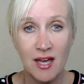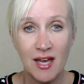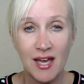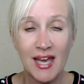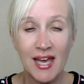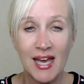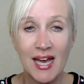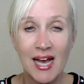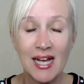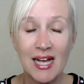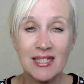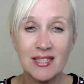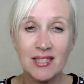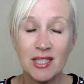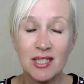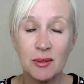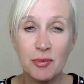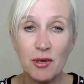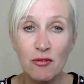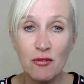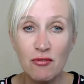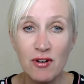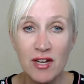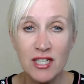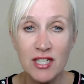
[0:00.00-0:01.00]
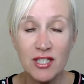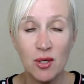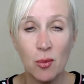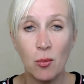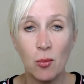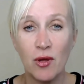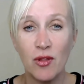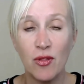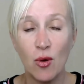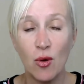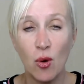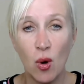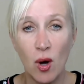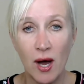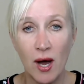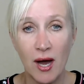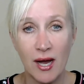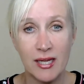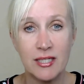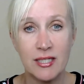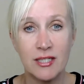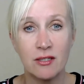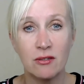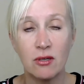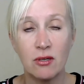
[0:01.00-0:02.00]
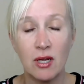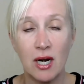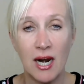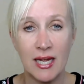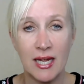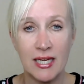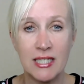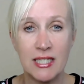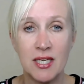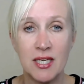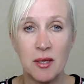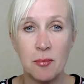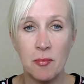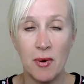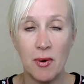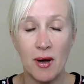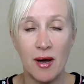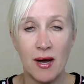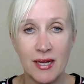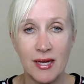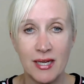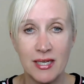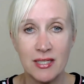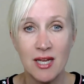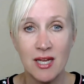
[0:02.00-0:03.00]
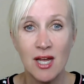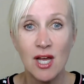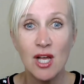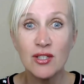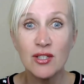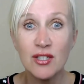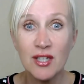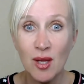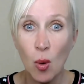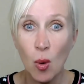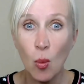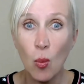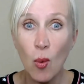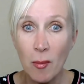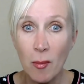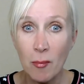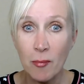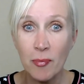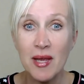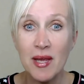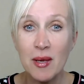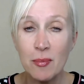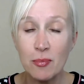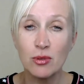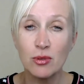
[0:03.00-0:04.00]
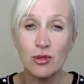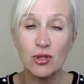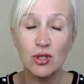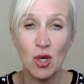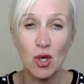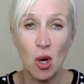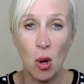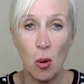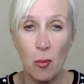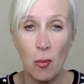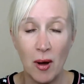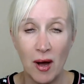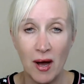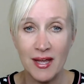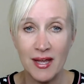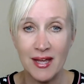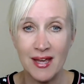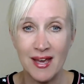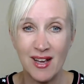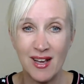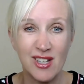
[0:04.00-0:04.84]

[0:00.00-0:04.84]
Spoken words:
It has to be written with your ideal client in mind so that when people stop by it,